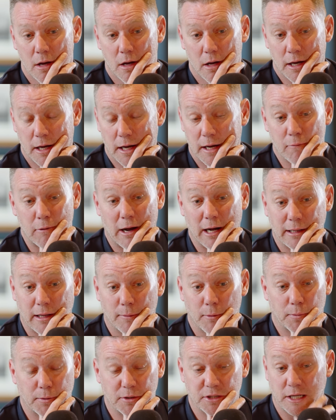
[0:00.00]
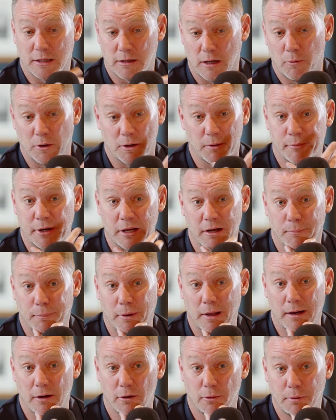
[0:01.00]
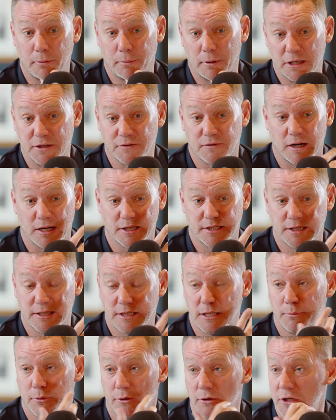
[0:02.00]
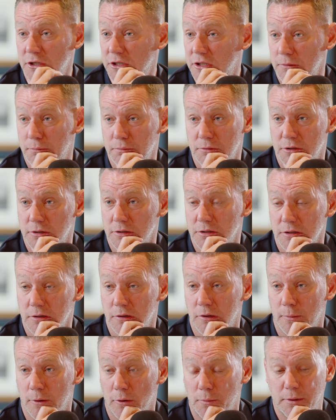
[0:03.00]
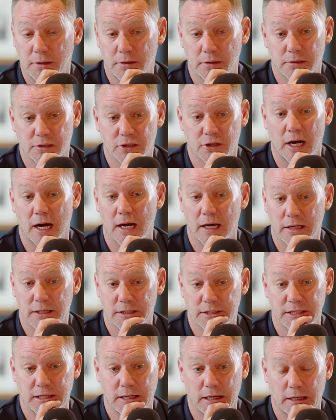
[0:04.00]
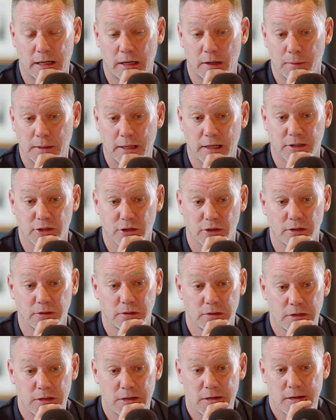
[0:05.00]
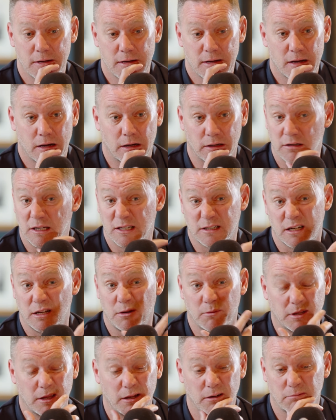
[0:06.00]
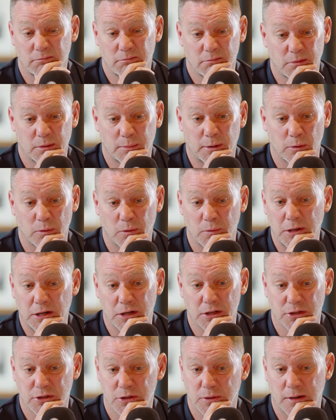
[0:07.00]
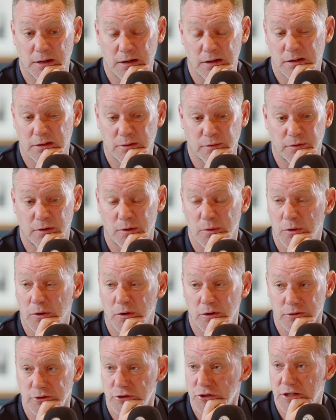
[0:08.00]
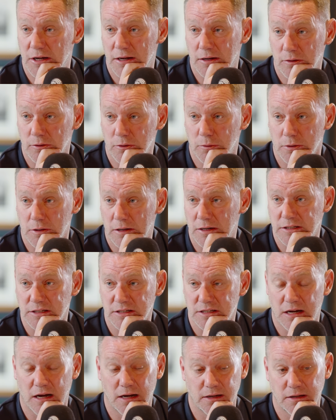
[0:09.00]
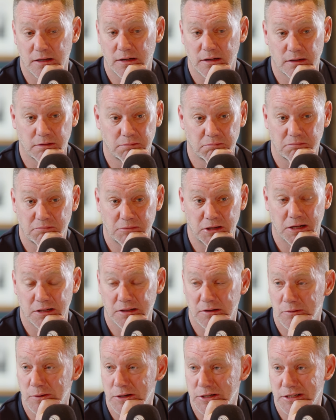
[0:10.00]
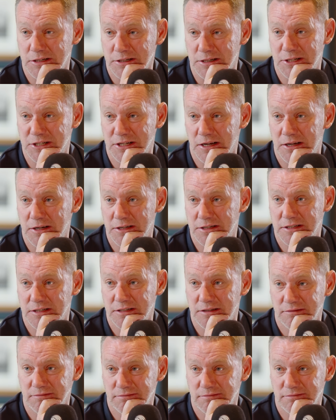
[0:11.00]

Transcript: he rang them up and said, I want to bring a player up who plays for our city boys to come up and trial and see how he gets on. And literally within about a week or 2, I had a phone call just saying, look, we'd like to sign you. And yeah, the rest, as we say, is